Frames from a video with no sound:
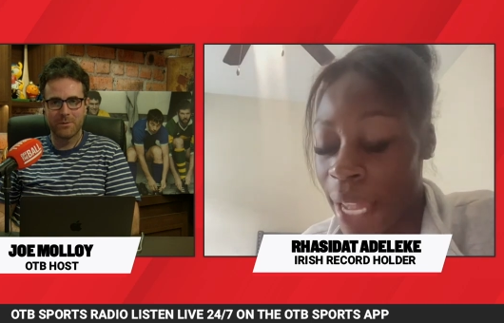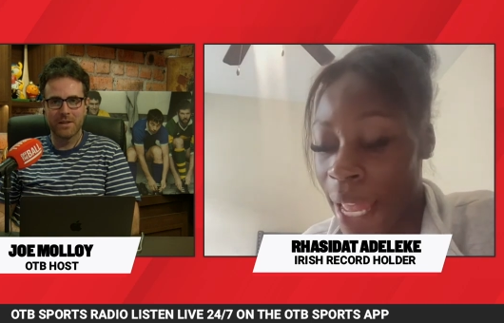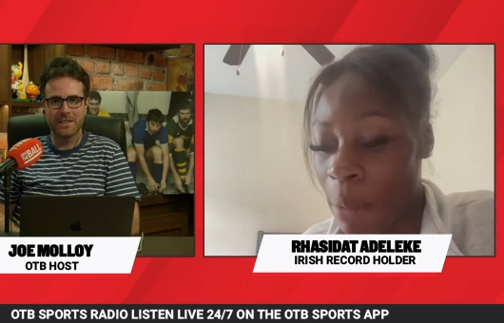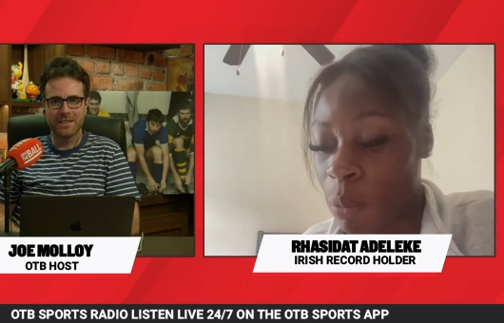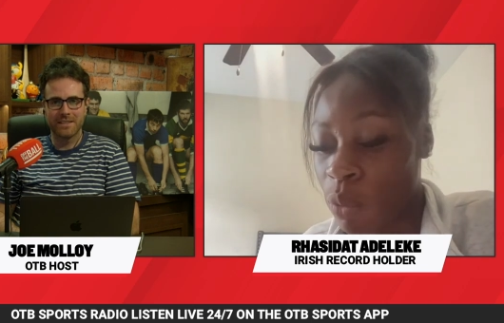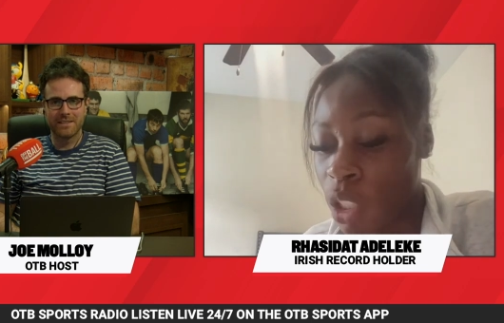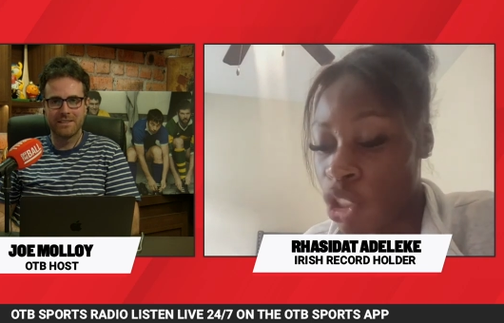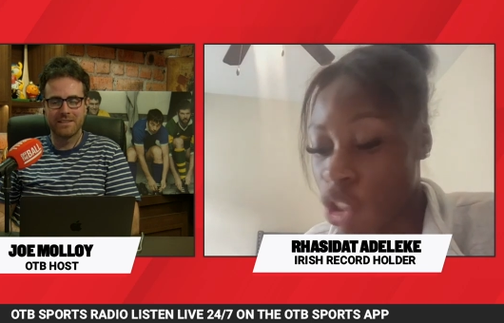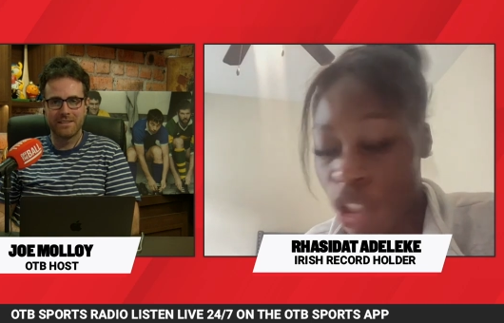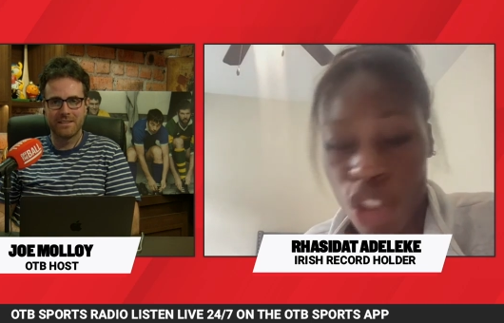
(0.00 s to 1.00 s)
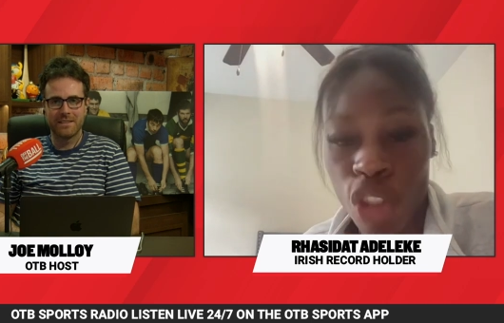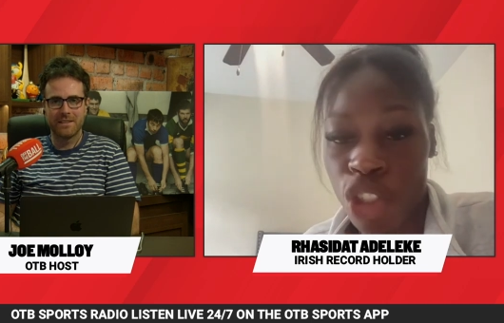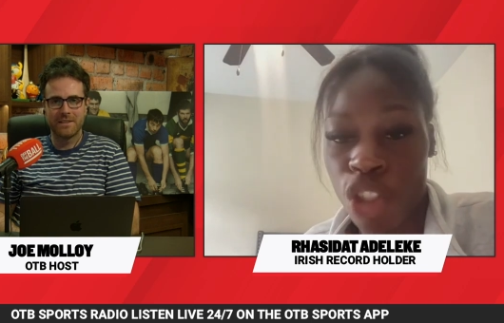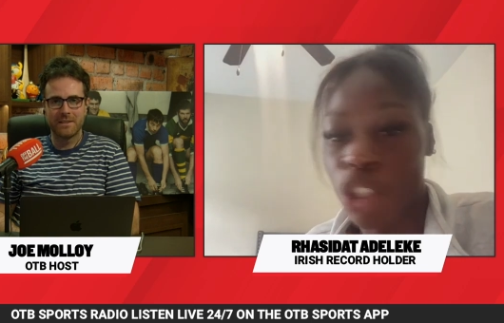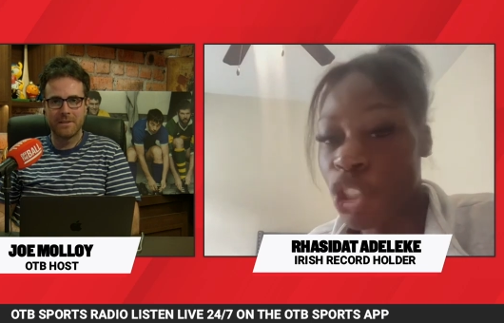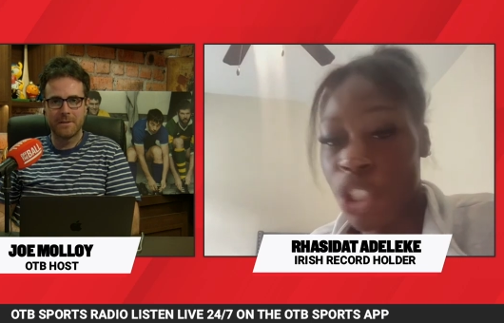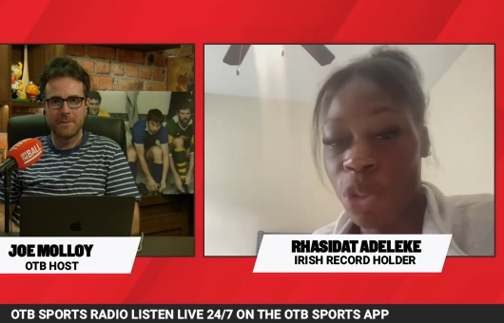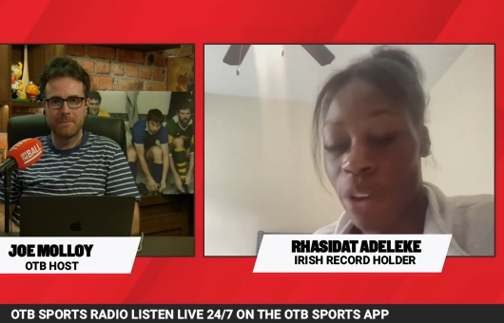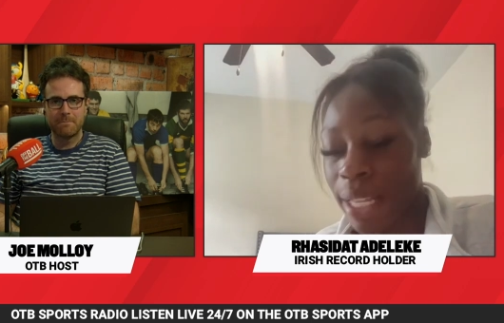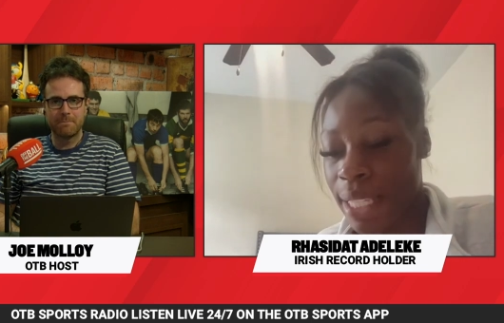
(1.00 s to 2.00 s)
Speaker 1: Um, it's, it's usually just us two
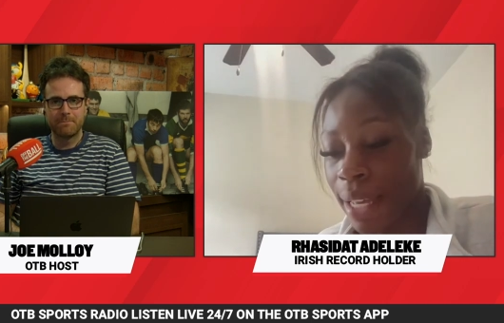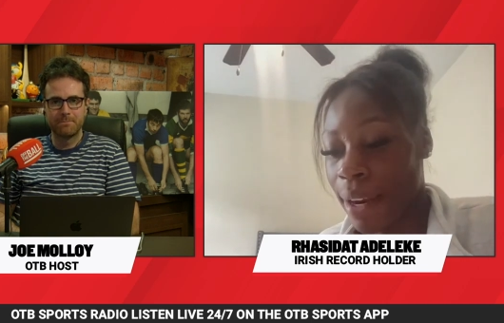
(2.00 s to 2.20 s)
training together,